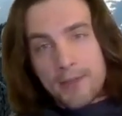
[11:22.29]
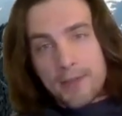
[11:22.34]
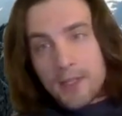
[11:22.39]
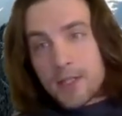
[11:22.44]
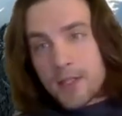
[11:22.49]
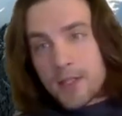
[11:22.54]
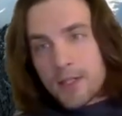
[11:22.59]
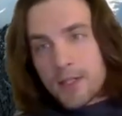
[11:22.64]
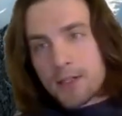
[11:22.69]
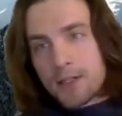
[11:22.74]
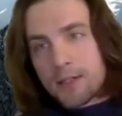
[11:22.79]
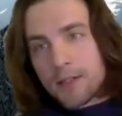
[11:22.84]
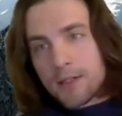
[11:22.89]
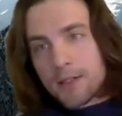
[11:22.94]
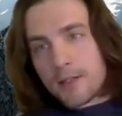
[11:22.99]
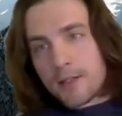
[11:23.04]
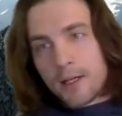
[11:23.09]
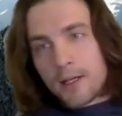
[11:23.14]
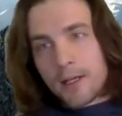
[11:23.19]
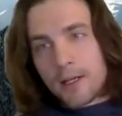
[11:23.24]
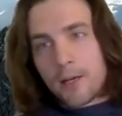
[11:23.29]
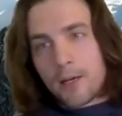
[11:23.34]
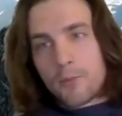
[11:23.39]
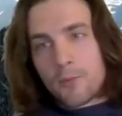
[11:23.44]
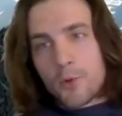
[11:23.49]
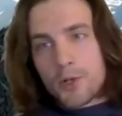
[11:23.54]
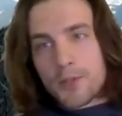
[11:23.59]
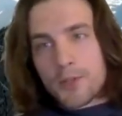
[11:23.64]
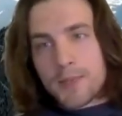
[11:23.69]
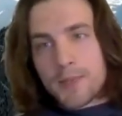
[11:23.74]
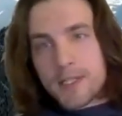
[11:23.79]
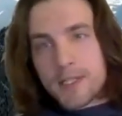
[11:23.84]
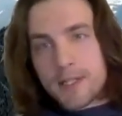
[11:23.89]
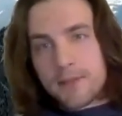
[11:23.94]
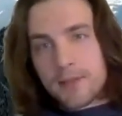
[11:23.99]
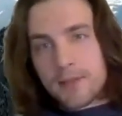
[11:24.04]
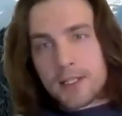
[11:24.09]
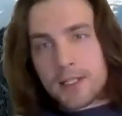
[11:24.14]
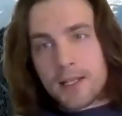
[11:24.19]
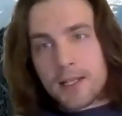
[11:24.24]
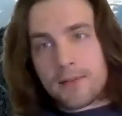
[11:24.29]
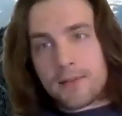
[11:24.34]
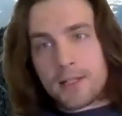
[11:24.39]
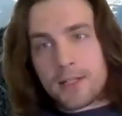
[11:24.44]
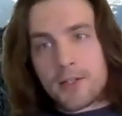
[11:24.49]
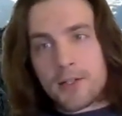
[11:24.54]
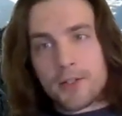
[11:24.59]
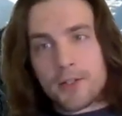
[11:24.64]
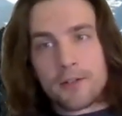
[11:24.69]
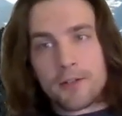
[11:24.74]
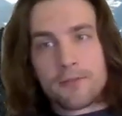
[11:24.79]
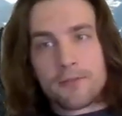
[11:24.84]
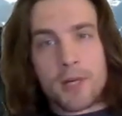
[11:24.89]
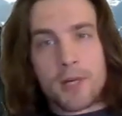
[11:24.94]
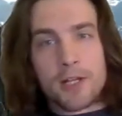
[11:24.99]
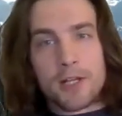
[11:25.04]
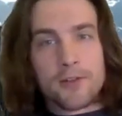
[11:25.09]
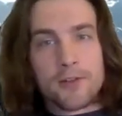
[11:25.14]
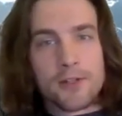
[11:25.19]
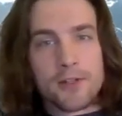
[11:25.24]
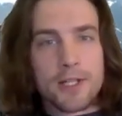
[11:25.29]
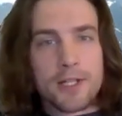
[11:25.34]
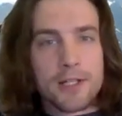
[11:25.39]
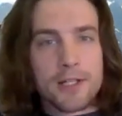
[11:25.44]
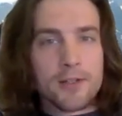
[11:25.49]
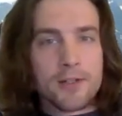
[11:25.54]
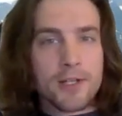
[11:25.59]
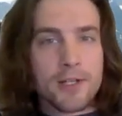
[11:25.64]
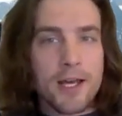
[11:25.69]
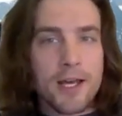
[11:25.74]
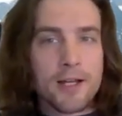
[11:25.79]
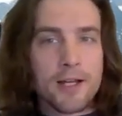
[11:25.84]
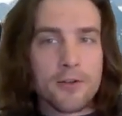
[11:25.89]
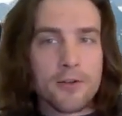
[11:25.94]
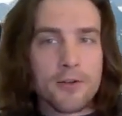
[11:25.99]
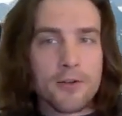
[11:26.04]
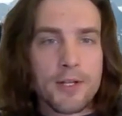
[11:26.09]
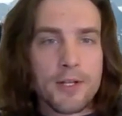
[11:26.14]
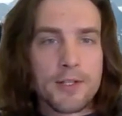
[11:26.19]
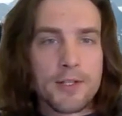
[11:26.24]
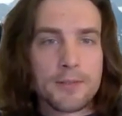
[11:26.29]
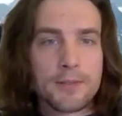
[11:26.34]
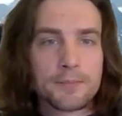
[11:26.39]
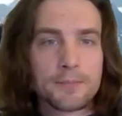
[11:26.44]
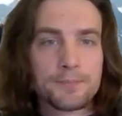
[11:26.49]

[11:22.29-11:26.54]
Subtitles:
this is a more specific definition of modular tensor categories.